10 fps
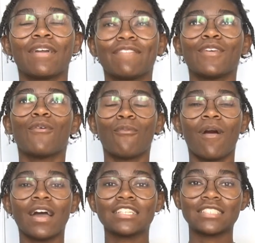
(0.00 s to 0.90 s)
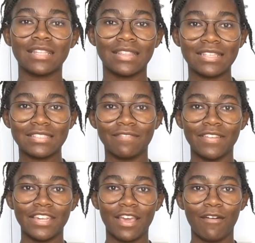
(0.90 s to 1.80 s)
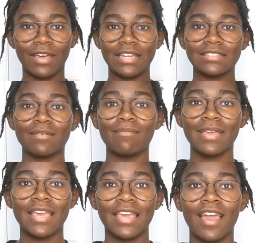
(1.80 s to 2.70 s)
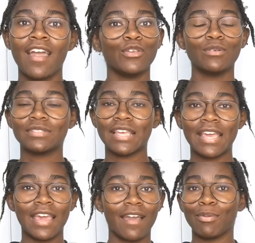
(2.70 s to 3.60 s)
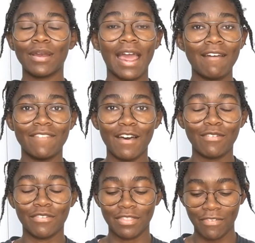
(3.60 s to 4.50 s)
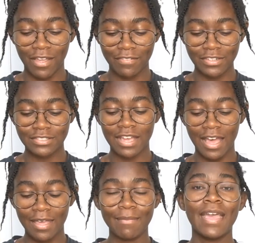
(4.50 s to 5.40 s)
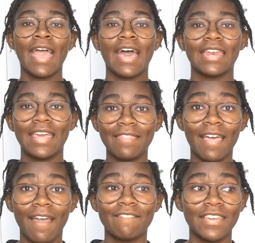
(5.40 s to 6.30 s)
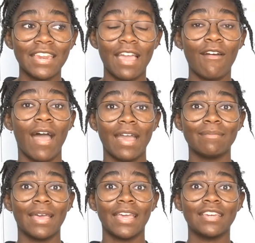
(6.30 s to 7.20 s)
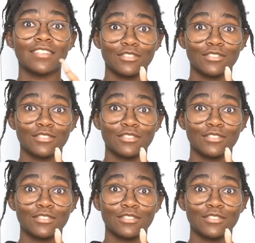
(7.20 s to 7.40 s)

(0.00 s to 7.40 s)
if you watch this video, it is me using burlap velvet for the very first time. And in that video, I made